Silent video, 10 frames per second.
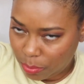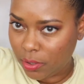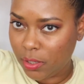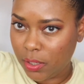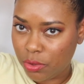
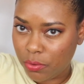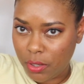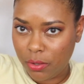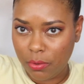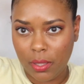pull it
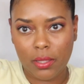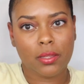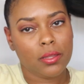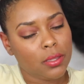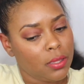through.
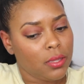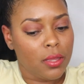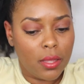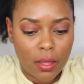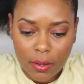
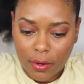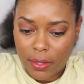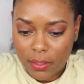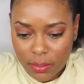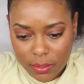All right,